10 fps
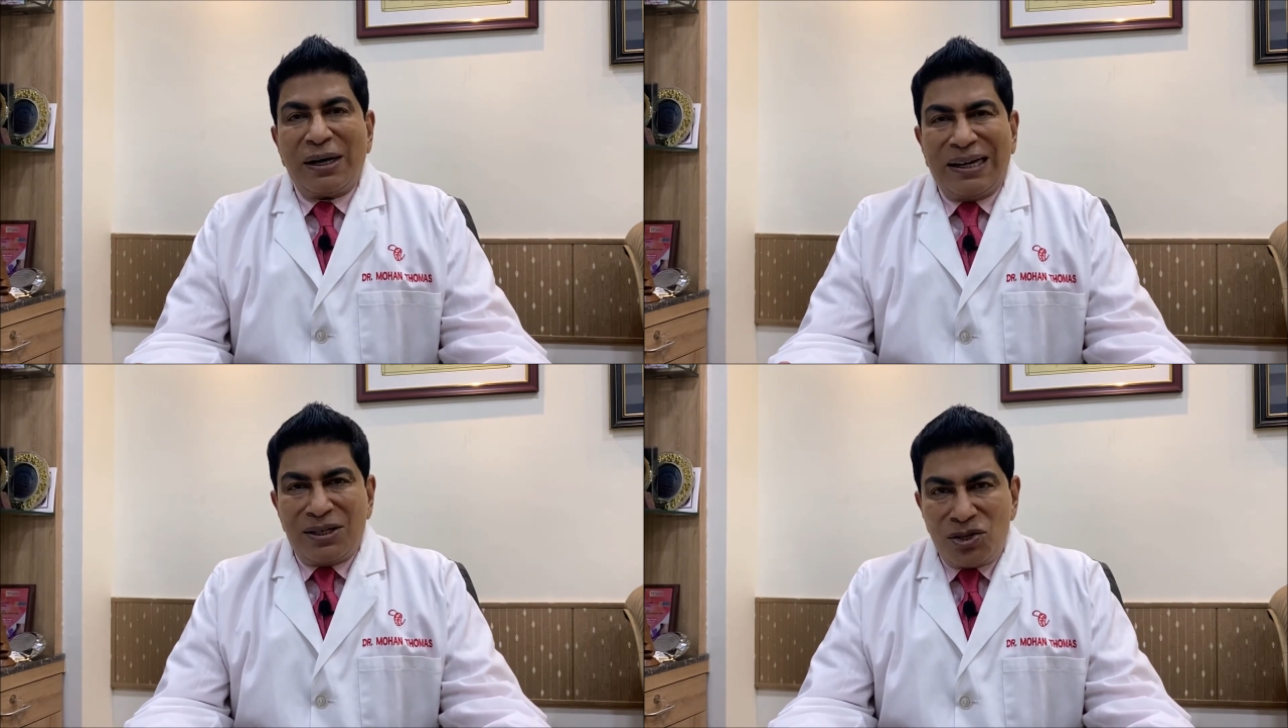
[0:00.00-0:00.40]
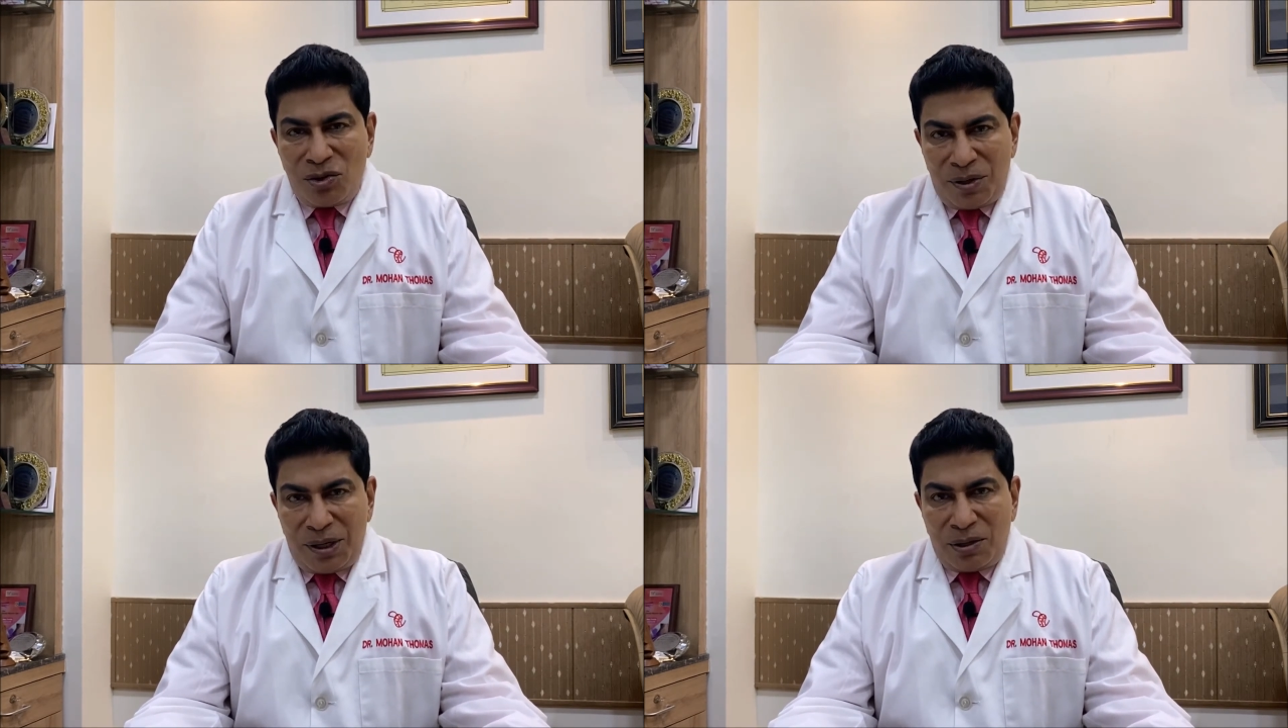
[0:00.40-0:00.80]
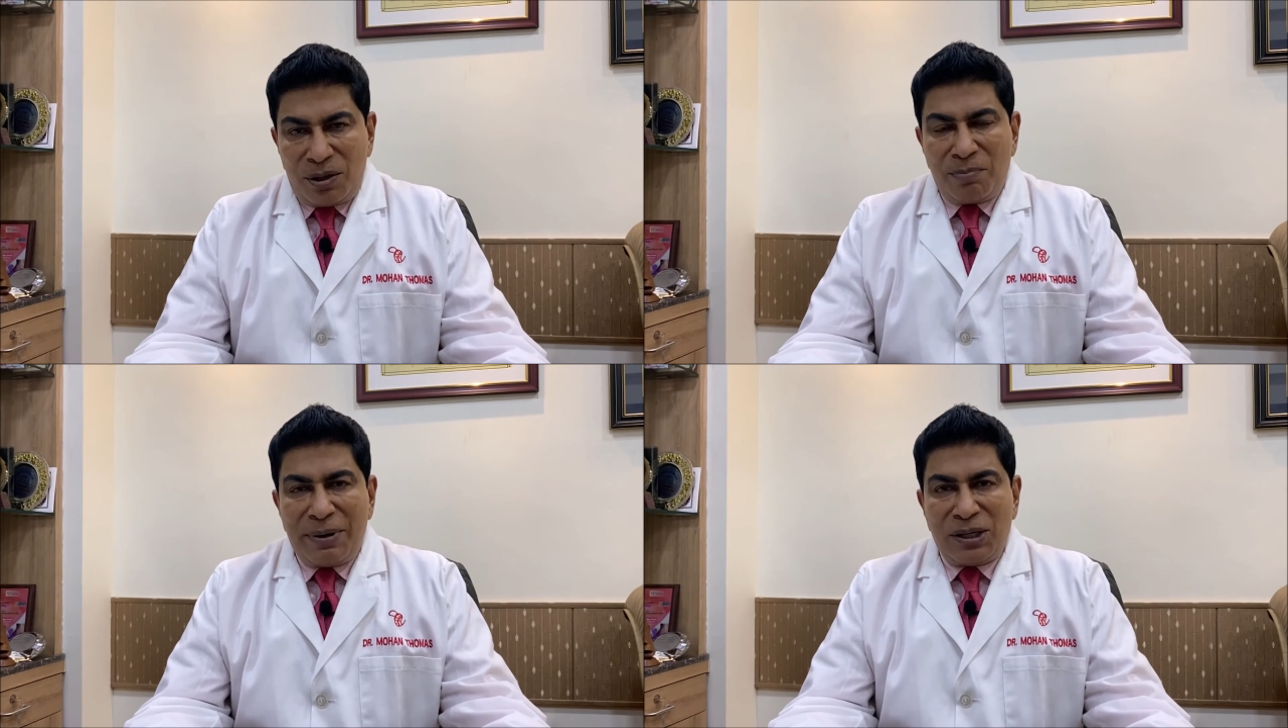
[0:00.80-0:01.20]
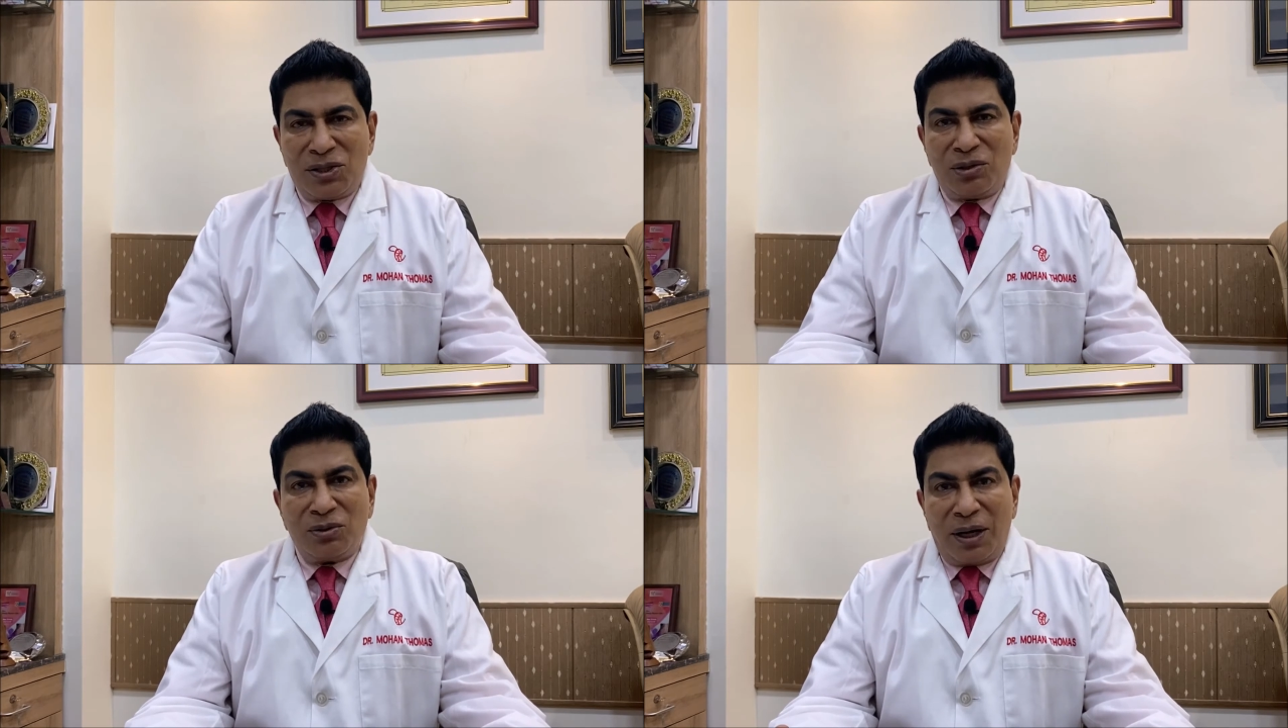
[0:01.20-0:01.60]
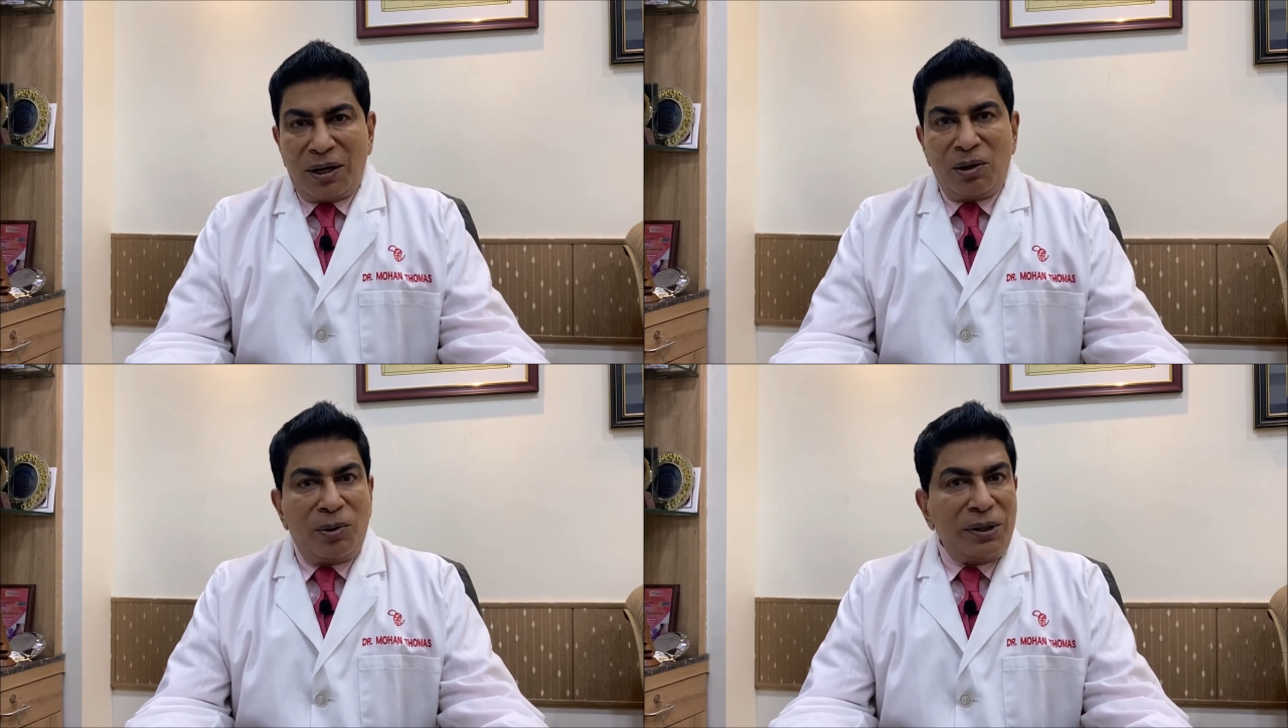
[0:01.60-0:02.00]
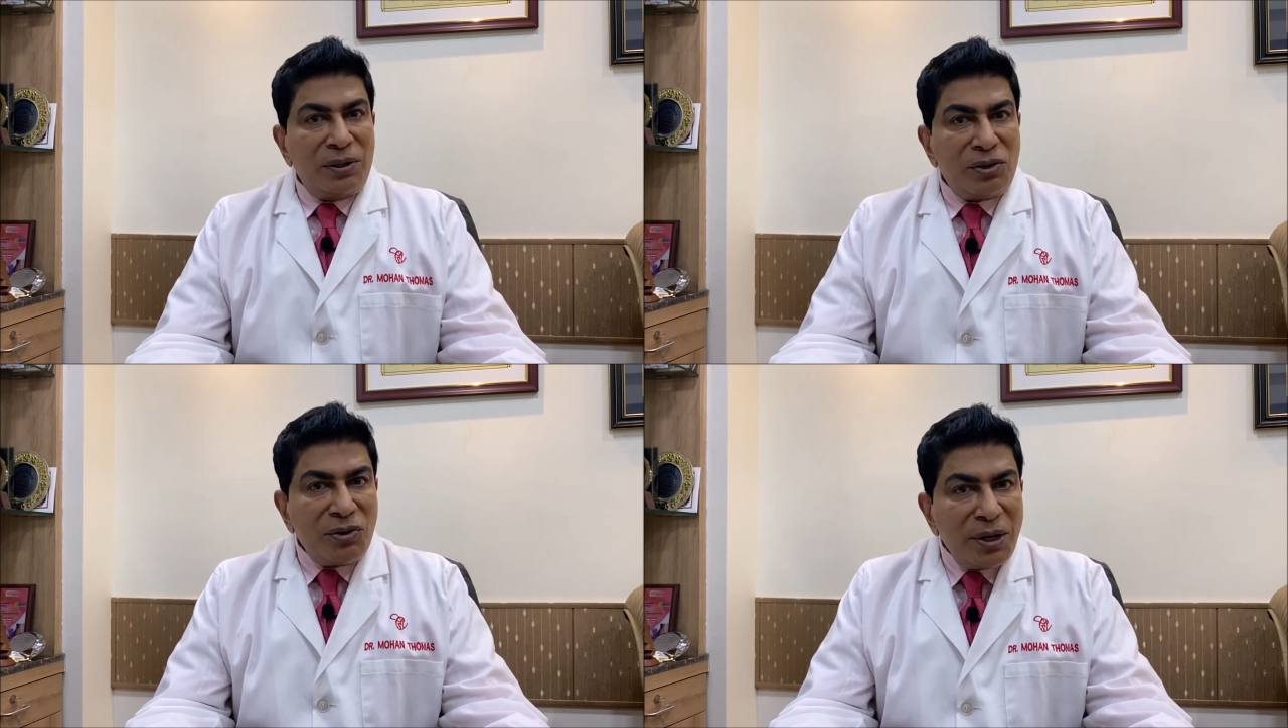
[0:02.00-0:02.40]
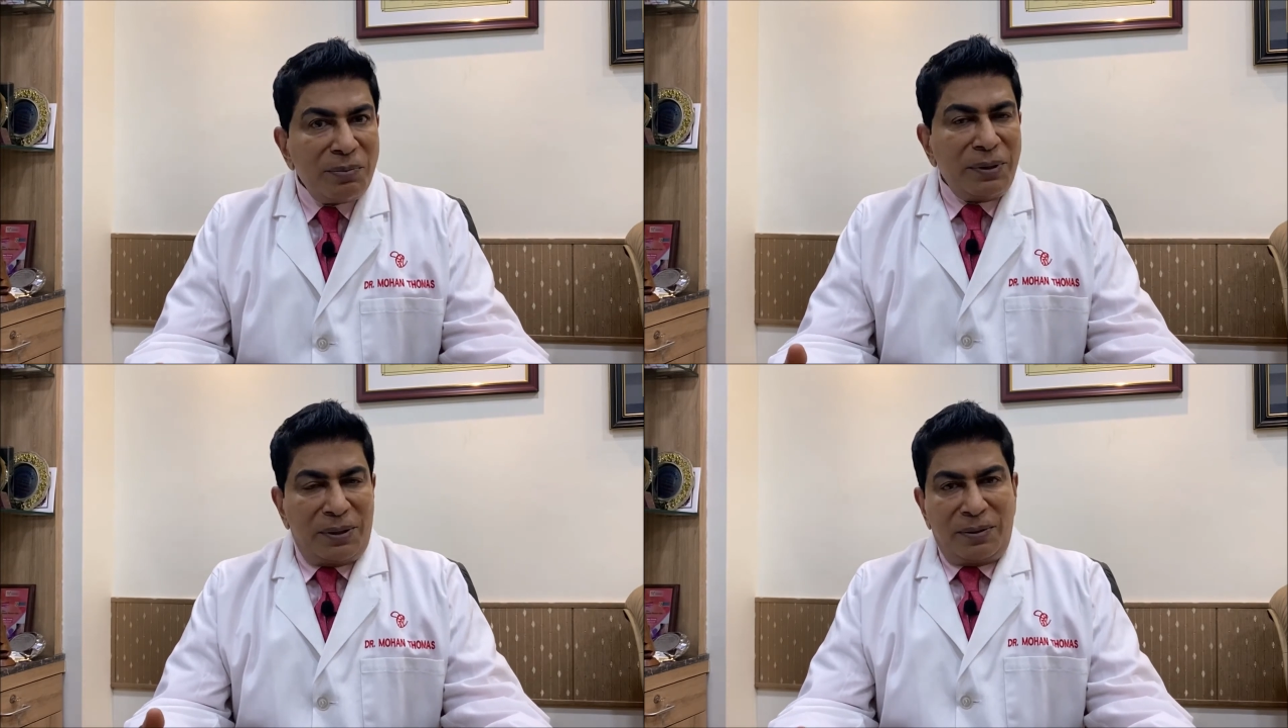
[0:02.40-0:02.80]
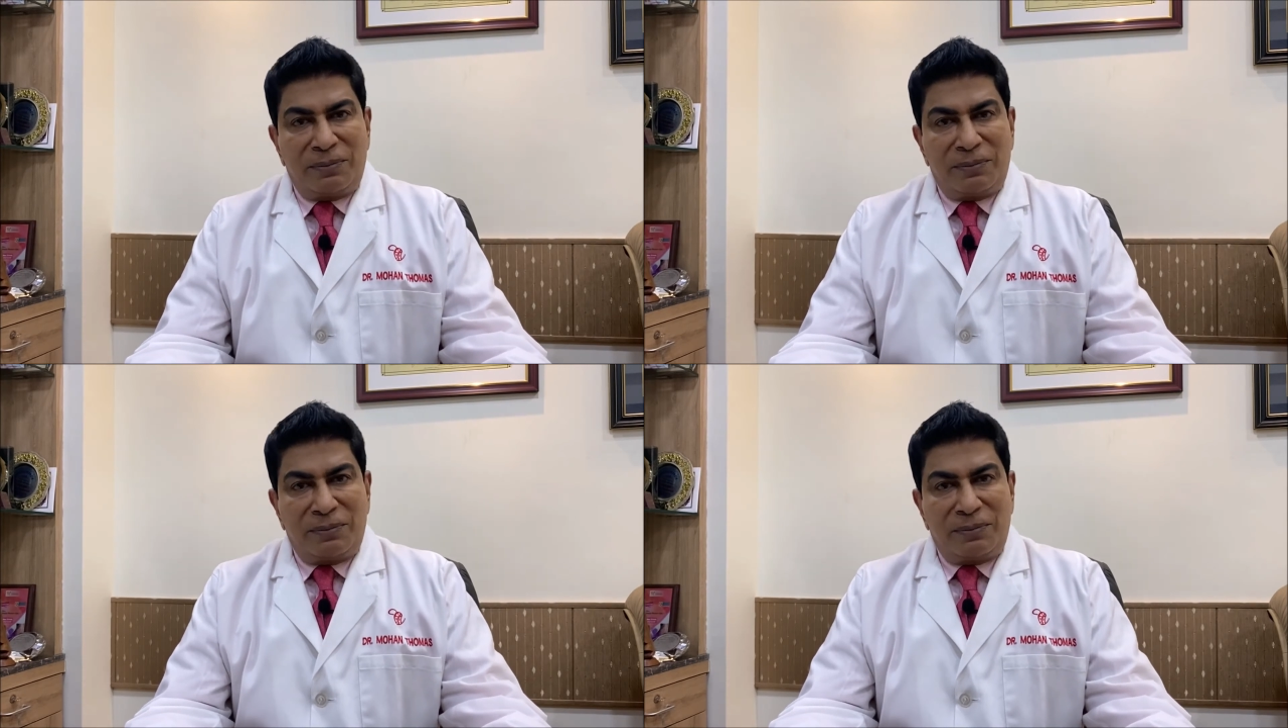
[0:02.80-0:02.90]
injury to the patient who's undergoing the treatment.